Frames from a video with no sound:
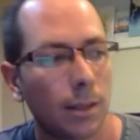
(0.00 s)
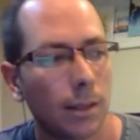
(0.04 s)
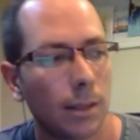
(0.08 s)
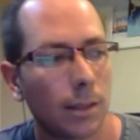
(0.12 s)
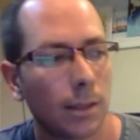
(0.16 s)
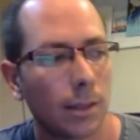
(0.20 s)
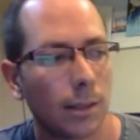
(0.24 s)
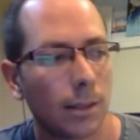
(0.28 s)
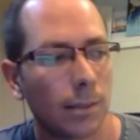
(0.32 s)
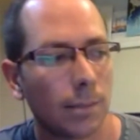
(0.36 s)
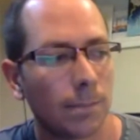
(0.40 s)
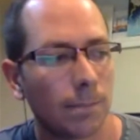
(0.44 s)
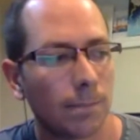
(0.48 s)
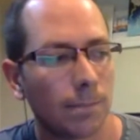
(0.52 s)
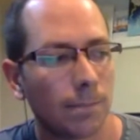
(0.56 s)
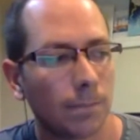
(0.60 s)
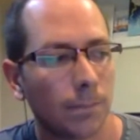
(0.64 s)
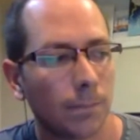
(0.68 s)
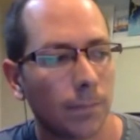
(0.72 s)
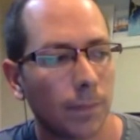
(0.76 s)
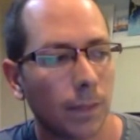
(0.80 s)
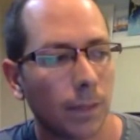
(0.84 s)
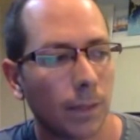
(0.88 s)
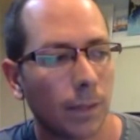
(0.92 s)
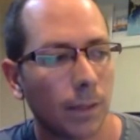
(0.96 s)

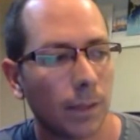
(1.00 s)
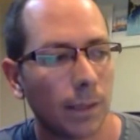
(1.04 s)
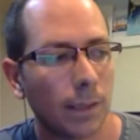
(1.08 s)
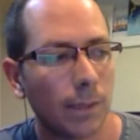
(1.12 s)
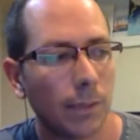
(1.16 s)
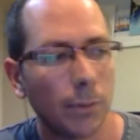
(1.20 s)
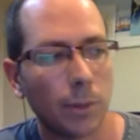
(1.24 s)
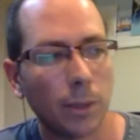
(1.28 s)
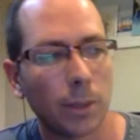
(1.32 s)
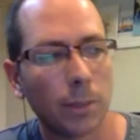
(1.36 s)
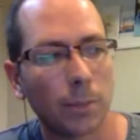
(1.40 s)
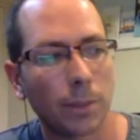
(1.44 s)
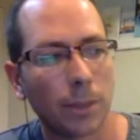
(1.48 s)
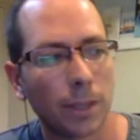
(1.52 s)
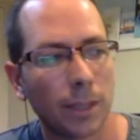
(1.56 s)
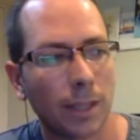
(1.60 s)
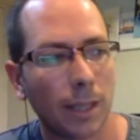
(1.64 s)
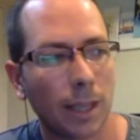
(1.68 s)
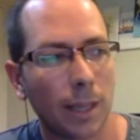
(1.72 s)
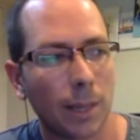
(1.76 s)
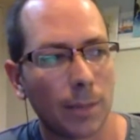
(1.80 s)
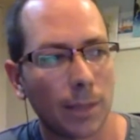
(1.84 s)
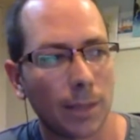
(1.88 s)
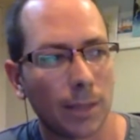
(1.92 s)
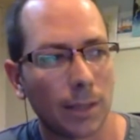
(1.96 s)
because even when I'm playing
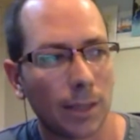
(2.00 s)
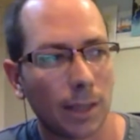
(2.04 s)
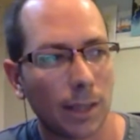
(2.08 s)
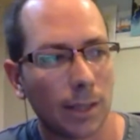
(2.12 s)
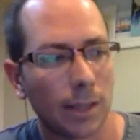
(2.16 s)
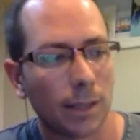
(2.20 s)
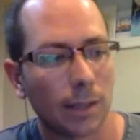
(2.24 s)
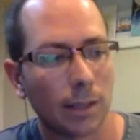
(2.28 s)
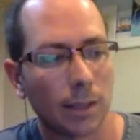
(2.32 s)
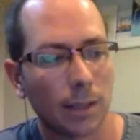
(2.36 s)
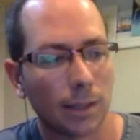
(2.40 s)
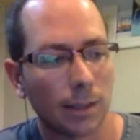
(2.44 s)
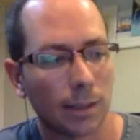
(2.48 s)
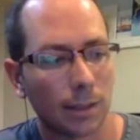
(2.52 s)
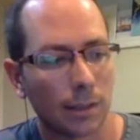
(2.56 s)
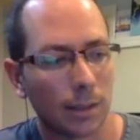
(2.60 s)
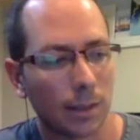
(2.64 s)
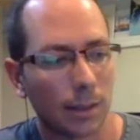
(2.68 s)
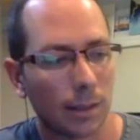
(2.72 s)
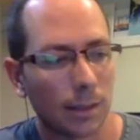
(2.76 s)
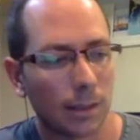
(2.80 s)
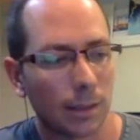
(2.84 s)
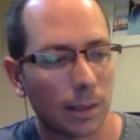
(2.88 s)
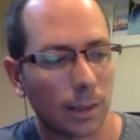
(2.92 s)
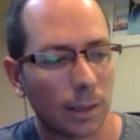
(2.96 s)
games,
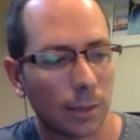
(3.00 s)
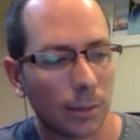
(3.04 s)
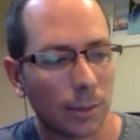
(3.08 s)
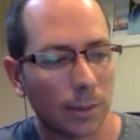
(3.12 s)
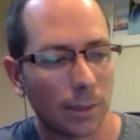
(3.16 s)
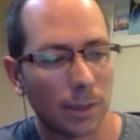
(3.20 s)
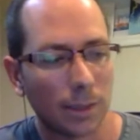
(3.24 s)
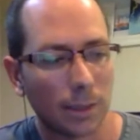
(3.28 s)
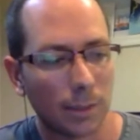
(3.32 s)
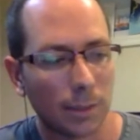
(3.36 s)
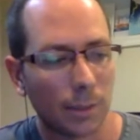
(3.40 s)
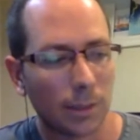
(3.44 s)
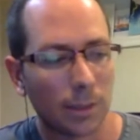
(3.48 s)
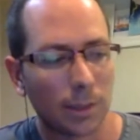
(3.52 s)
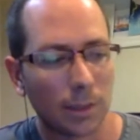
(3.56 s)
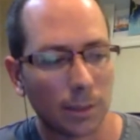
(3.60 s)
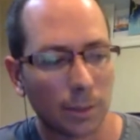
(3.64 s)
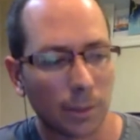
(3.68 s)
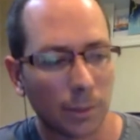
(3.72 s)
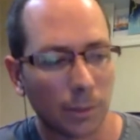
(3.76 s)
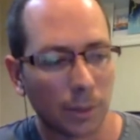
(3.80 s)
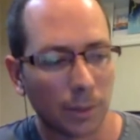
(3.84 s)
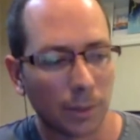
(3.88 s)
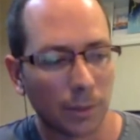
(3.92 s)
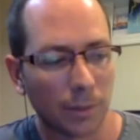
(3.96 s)
I always like to be around
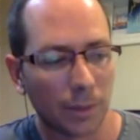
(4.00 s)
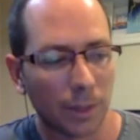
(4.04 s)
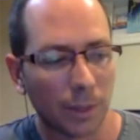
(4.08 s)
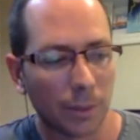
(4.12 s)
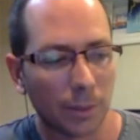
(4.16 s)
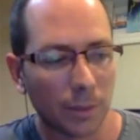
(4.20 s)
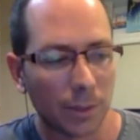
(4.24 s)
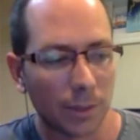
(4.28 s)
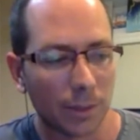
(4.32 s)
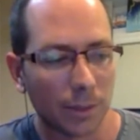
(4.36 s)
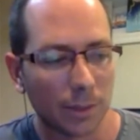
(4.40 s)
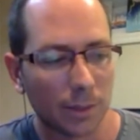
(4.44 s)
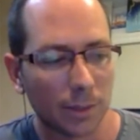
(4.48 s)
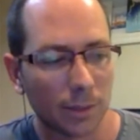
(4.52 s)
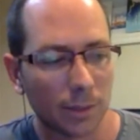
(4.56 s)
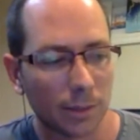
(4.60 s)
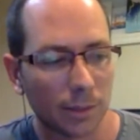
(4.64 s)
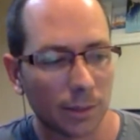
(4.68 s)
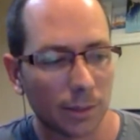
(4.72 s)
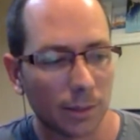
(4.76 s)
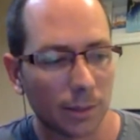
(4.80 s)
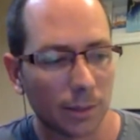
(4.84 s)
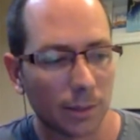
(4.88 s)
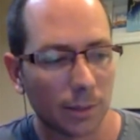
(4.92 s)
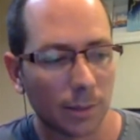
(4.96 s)
my wife anyways,
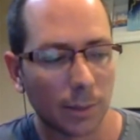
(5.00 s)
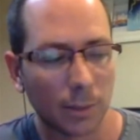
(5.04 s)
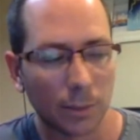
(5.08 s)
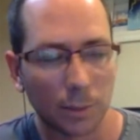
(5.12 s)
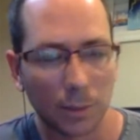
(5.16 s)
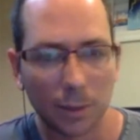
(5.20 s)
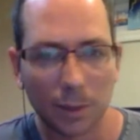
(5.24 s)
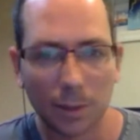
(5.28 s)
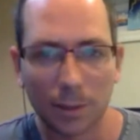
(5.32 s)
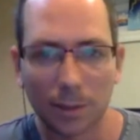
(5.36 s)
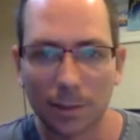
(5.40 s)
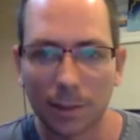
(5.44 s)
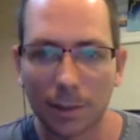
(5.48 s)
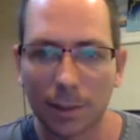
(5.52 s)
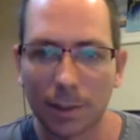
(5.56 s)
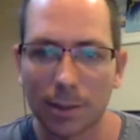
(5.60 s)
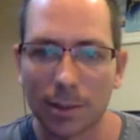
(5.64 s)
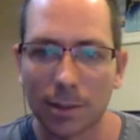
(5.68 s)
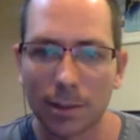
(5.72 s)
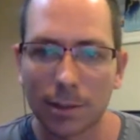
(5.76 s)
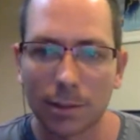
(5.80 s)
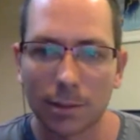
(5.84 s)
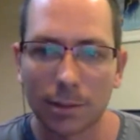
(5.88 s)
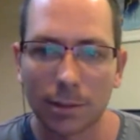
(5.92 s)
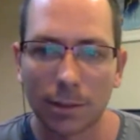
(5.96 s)
because I'm at work all day,
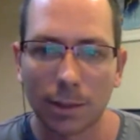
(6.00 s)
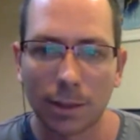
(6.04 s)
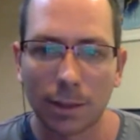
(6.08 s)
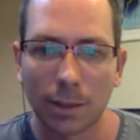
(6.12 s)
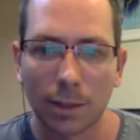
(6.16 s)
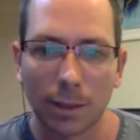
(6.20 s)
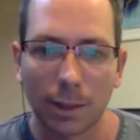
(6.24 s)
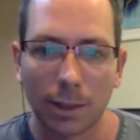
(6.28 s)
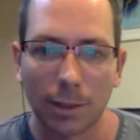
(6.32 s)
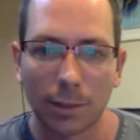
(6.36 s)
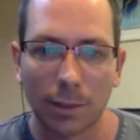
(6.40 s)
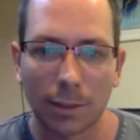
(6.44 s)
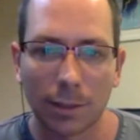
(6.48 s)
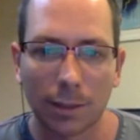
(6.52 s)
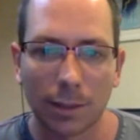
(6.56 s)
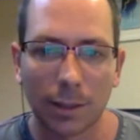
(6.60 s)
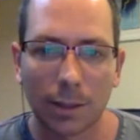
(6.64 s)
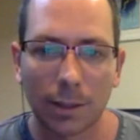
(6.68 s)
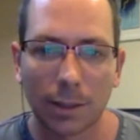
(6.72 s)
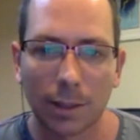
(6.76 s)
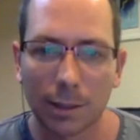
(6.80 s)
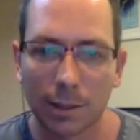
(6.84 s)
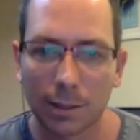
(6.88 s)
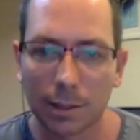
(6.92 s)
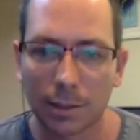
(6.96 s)
so I don't like
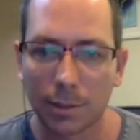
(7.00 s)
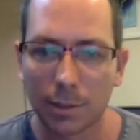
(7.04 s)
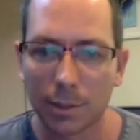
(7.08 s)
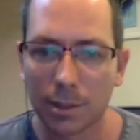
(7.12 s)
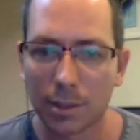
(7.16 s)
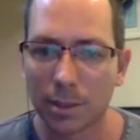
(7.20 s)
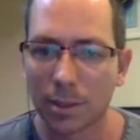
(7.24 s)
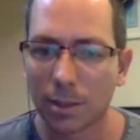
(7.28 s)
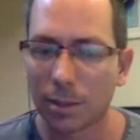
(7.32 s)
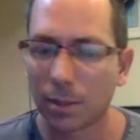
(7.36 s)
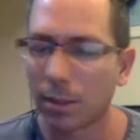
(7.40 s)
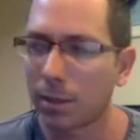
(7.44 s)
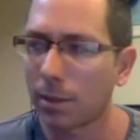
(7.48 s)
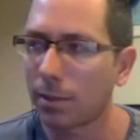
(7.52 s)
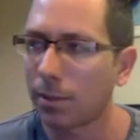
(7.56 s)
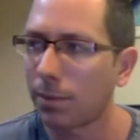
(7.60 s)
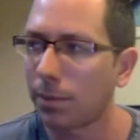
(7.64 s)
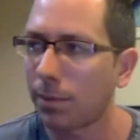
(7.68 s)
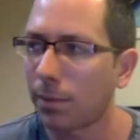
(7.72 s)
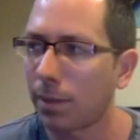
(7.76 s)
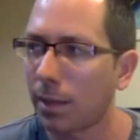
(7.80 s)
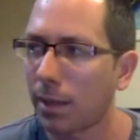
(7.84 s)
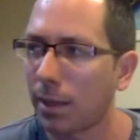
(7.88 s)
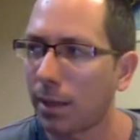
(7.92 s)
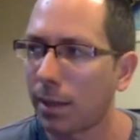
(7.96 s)
to necessarily be shut off.